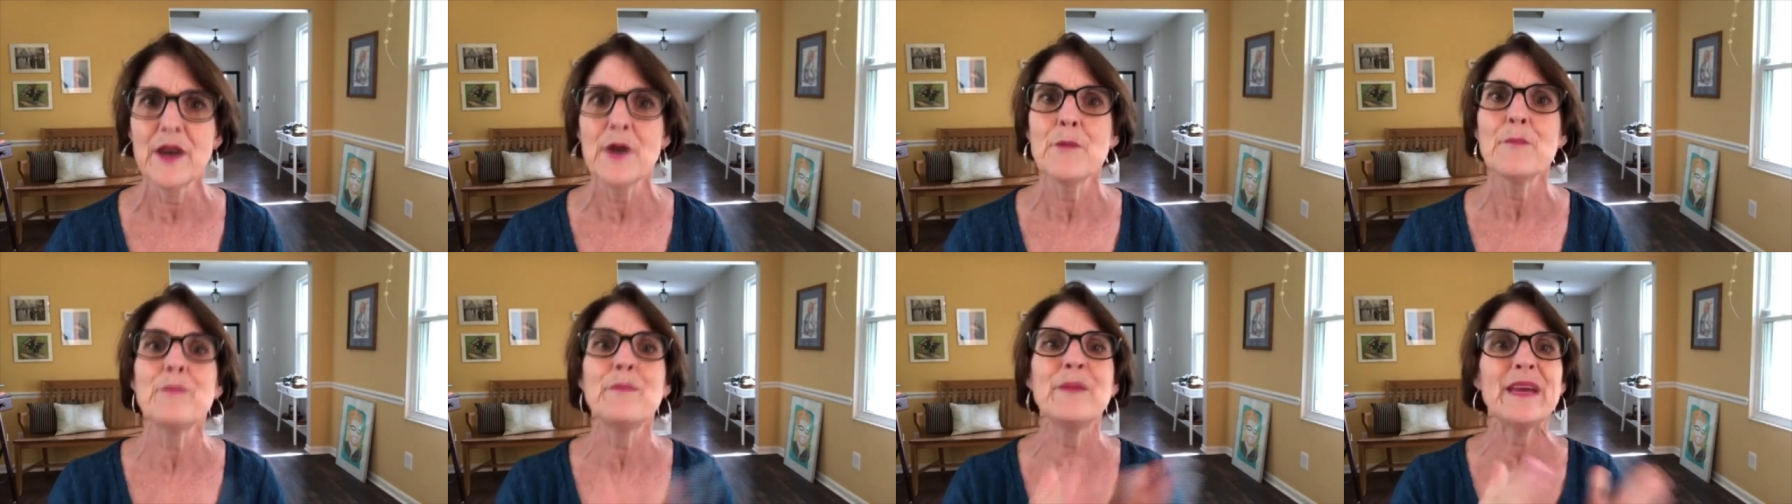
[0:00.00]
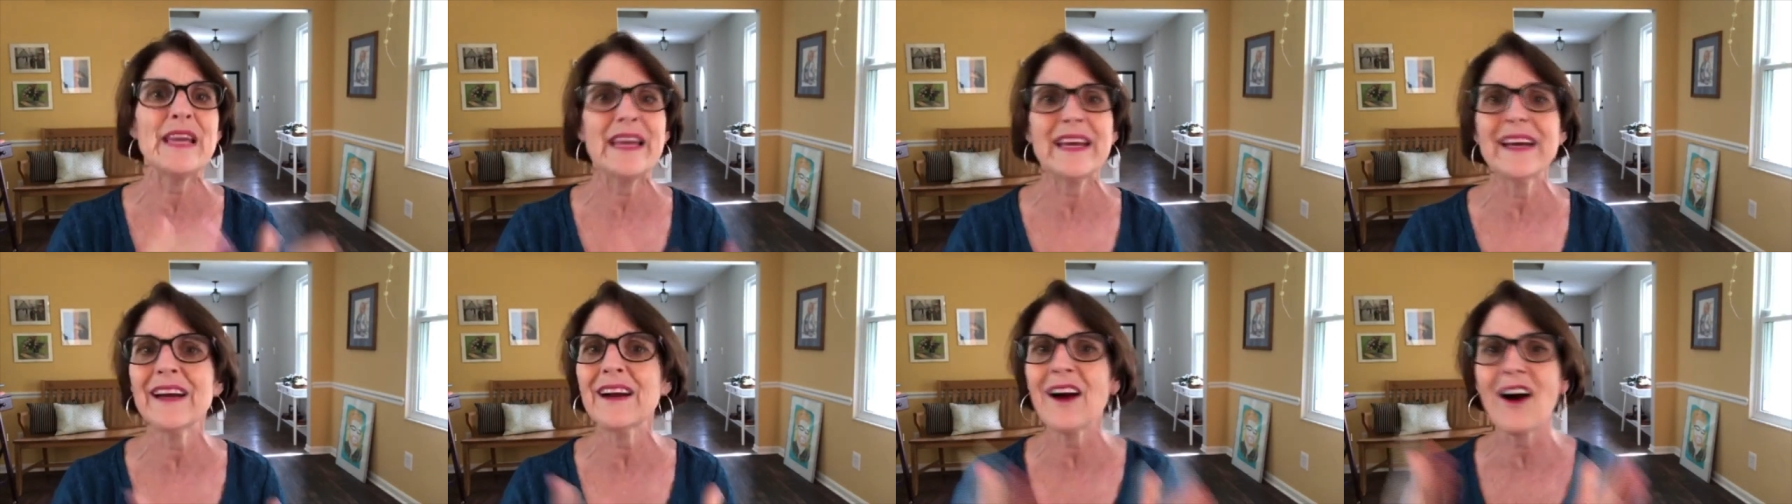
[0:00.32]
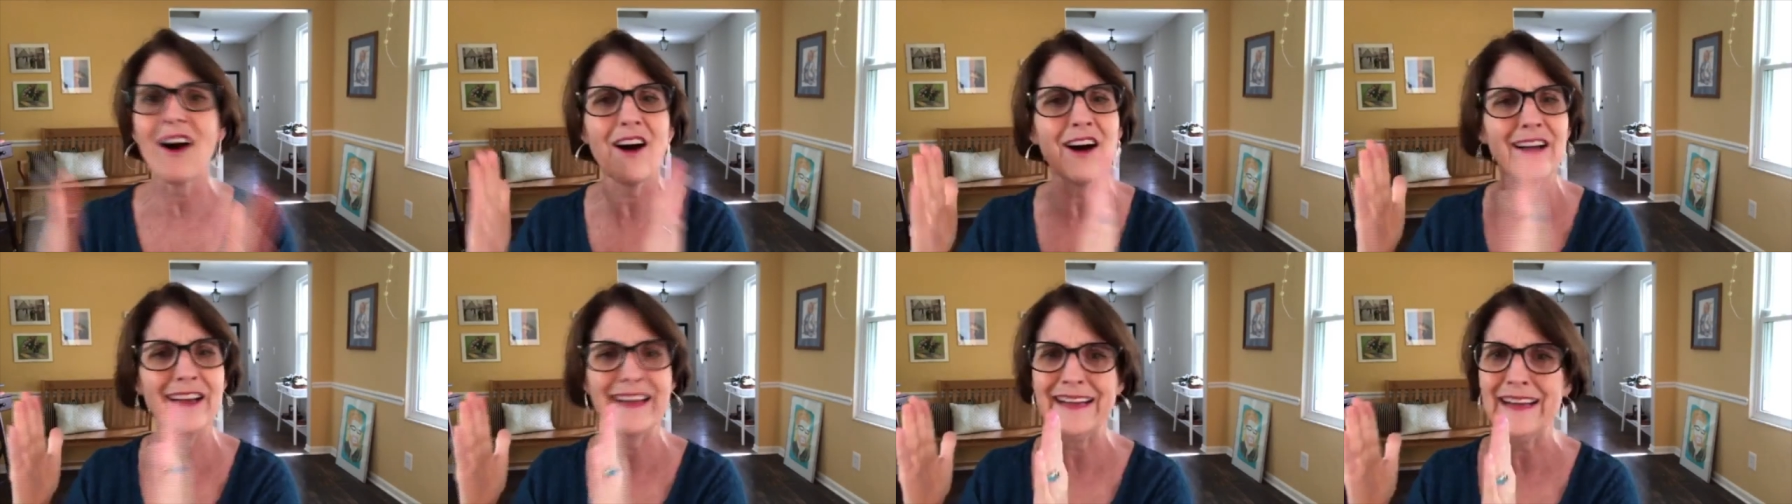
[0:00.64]
being
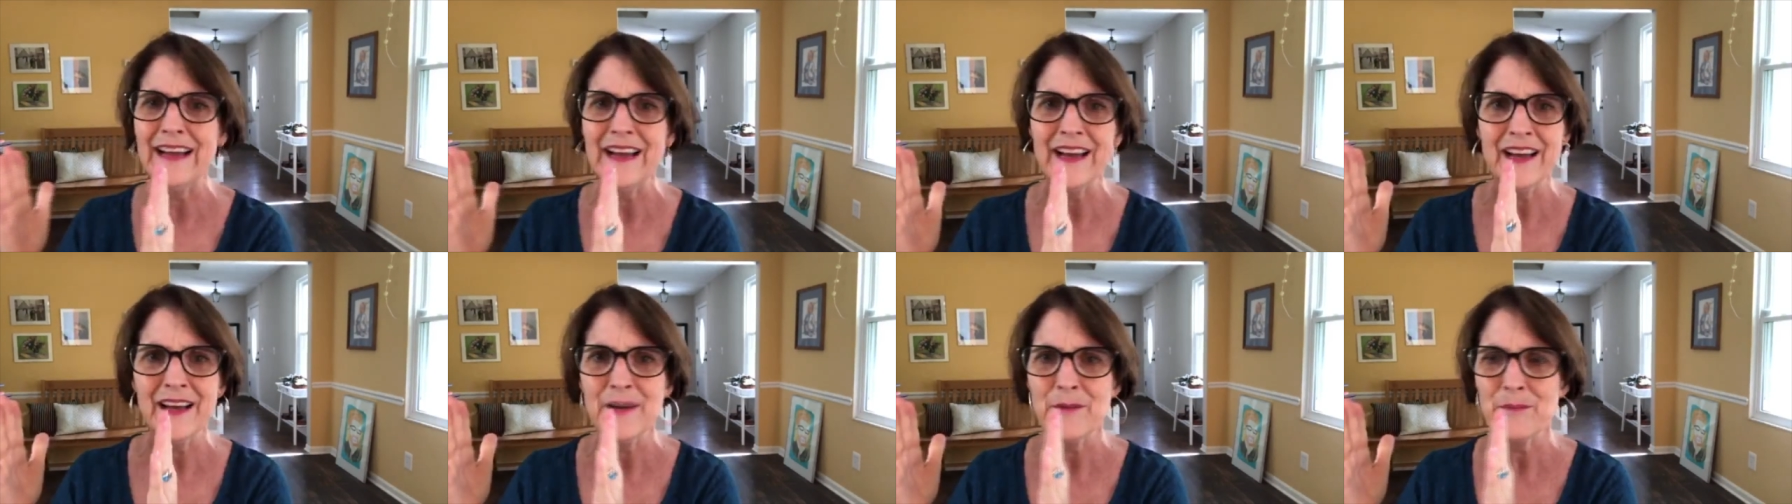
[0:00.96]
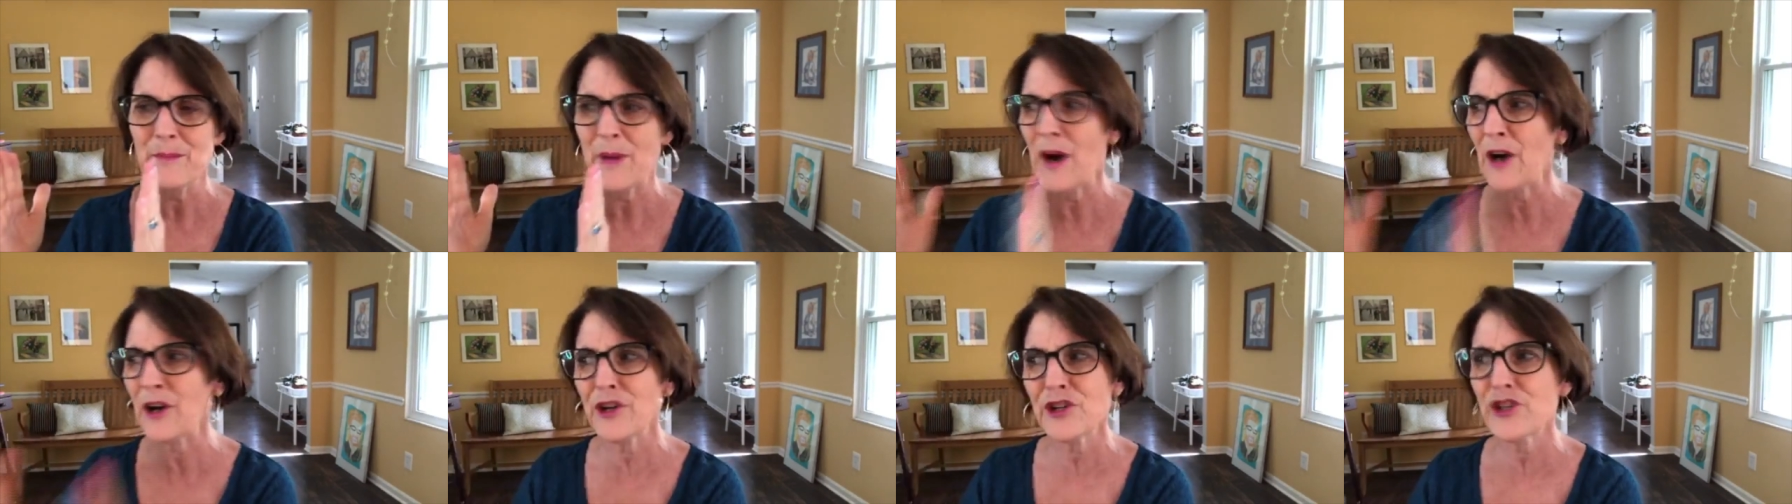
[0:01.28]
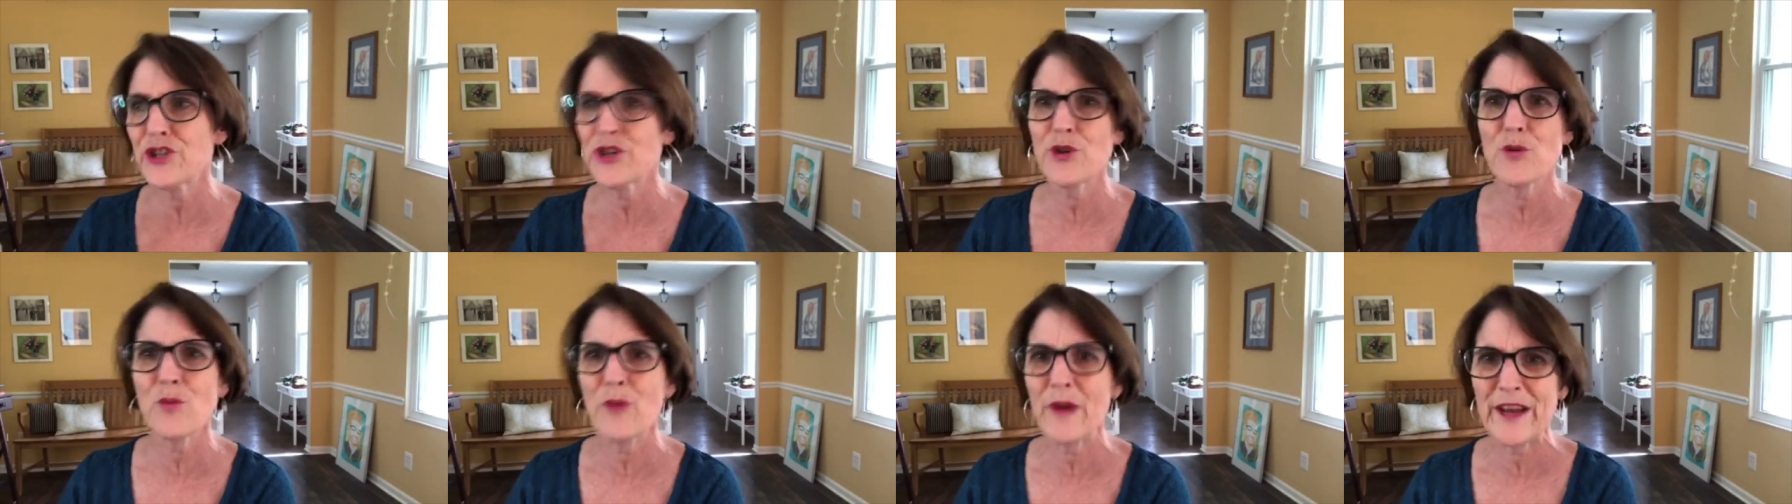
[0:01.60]
on
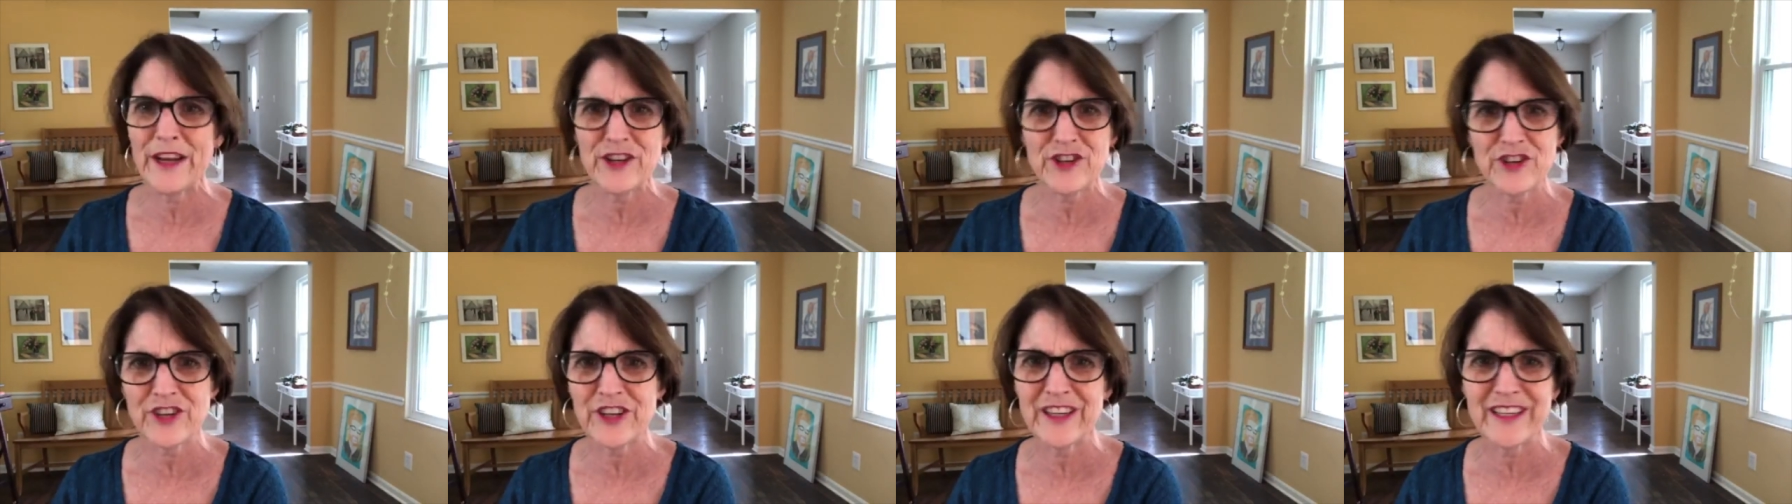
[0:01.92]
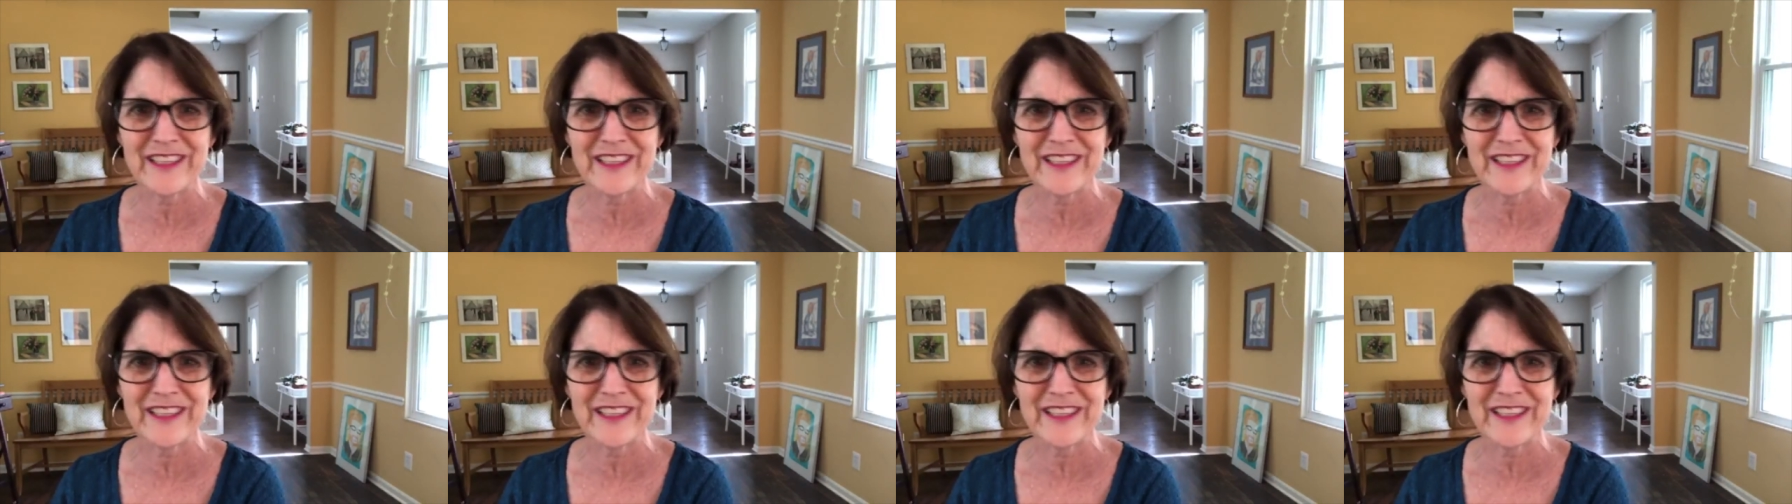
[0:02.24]
punctuation